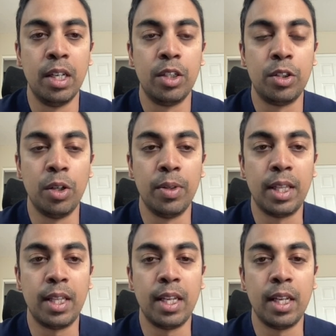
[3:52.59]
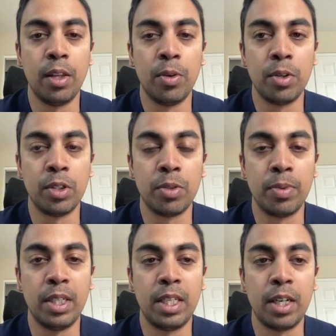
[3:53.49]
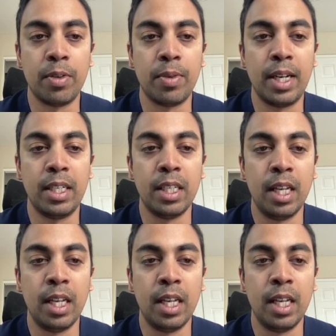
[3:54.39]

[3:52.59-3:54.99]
show that it lowers the re-tear rate,